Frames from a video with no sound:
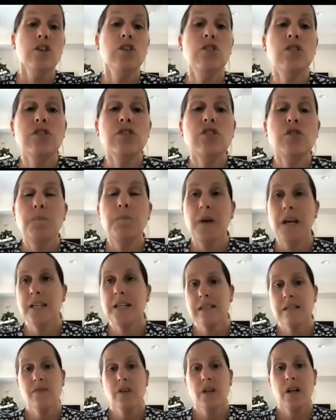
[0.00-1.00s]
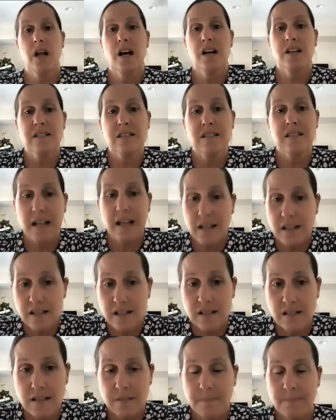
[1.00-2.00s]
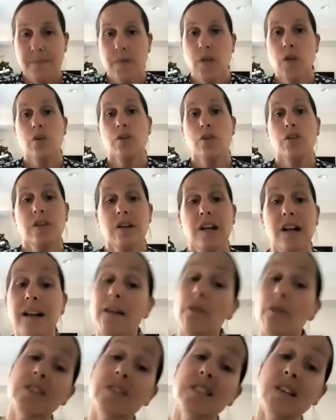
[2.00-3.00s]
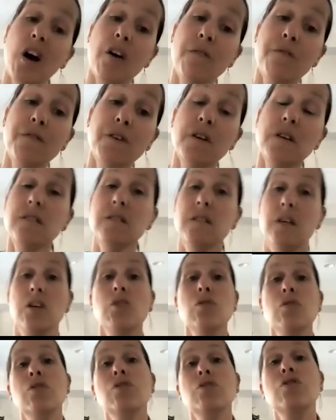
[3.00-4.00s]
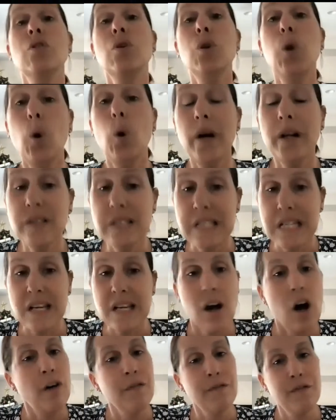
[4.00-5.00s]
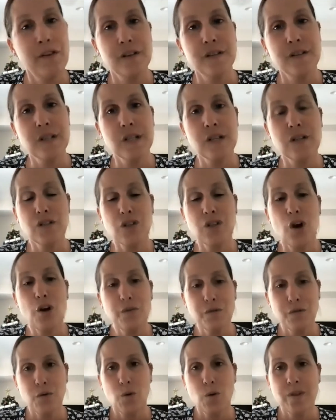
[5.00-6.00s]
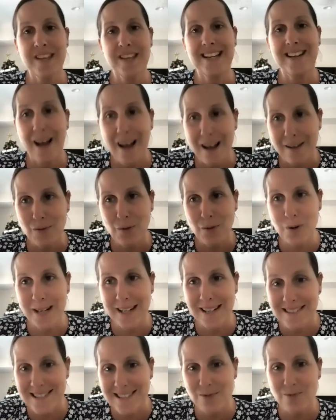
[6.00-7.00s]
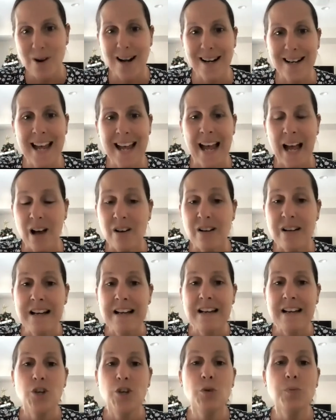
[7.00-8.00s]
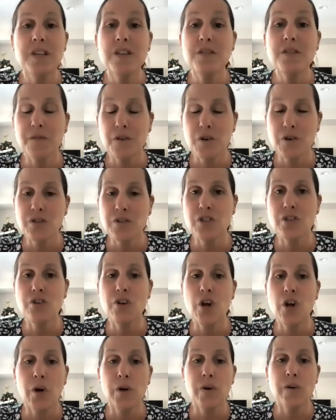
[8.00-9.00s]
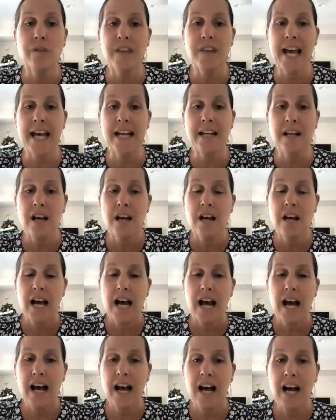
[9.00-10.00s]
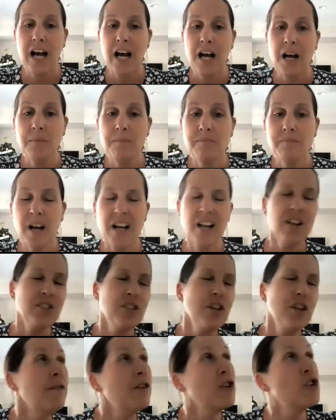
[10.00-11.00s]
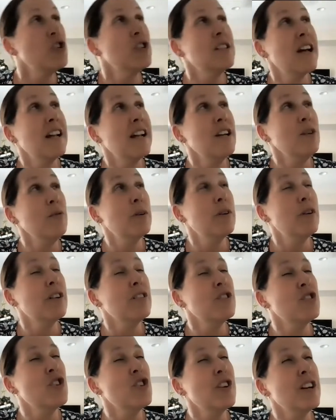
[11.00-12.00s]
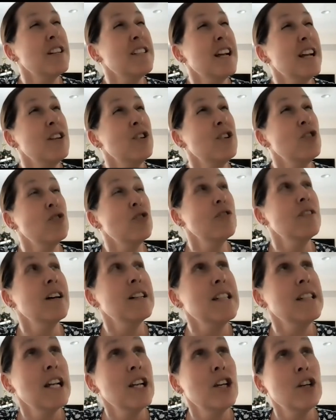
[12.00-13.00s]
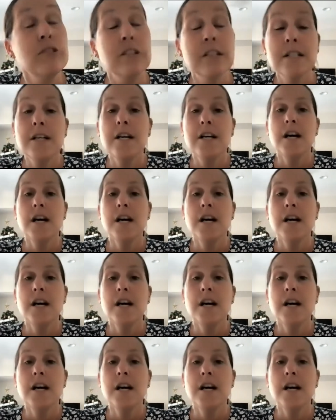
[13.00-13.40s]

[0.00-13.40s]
You could do best of the last sellers. You could do clearance offers. You could do loyalty offers. So for the live audience right now, you'll be the first to know that, um, I don't know if I should tell you or not. Should I tell you? Shouldn't I tell you?